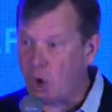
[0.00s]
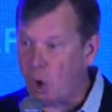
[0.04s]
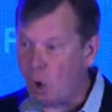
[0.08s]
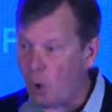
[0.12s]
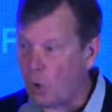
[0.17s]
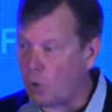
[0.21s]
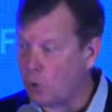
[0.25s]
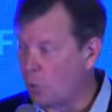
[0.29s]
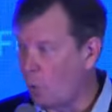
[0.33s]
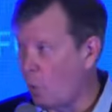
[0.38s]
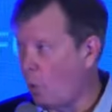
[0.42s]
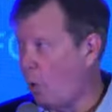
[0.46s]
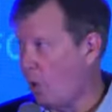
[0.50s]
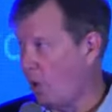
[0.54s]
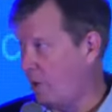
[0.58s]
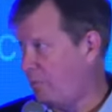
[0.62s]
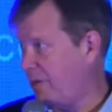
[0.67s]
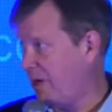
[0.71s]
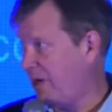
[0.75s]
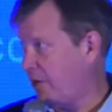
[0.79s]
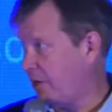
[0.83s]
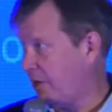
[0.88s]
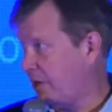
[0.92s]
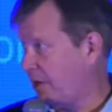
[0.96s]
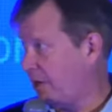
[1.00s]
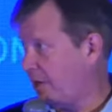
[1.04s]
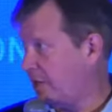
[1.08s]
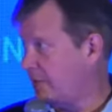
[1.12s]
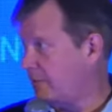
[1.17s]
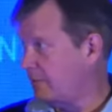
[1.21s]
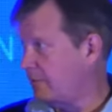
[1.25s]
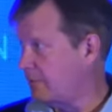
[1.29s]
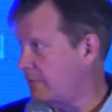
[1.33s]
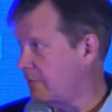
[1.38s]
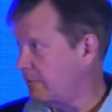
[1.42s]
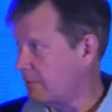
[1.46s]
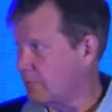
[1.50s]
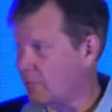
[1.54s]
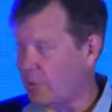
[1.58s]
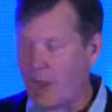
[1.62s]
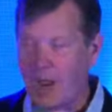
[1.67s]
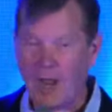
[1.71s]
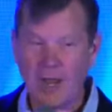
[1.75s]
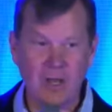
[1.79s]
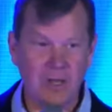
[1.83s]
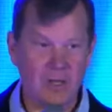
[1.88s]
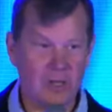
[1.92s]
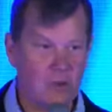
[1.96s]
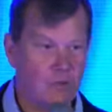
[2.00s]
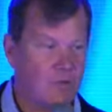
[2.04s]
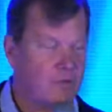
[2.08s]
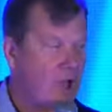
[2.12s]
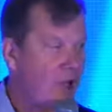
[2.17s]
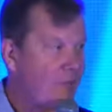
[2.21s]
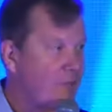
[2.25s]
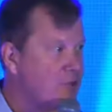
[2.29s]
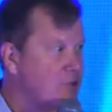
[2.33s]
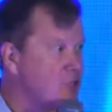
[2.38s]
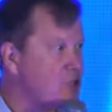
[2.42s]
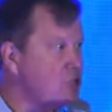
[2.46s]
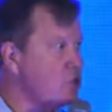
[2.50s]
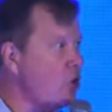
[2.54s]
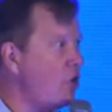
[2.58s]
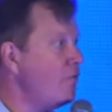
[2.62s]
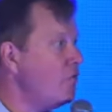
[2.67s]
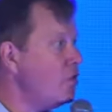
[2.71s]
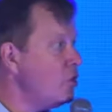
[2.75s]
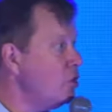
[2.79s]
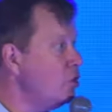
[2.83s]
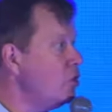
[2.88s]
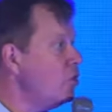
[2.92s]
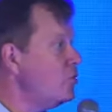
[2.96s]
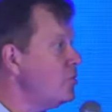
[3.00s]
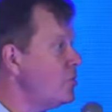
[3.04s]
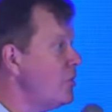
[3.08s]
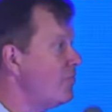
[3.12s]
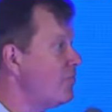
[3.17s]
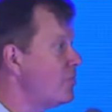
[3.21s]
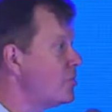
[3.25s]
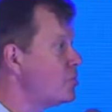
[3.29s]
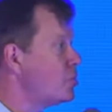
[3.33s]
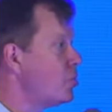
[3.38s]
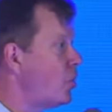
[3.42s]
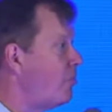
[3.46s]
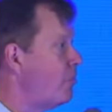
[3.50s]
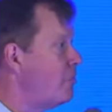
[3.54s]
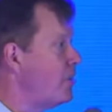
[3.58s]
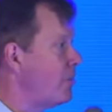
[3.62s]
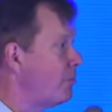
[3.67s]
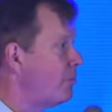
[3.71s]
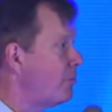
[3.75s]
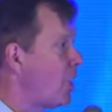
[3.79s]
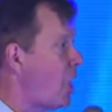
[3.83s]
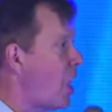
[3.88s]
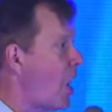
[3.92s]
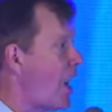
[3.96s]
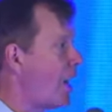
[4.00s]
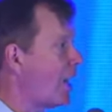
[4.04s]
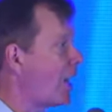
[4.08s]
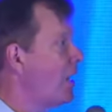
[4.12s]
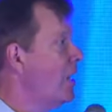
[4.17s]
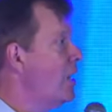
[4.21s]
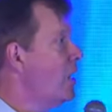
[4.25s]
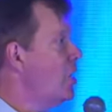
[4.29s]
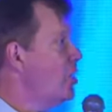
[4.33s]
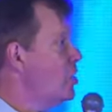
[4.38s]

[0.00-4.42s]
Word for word: Cold War period, right? You've got the Soviet Union, the Soviet bloc.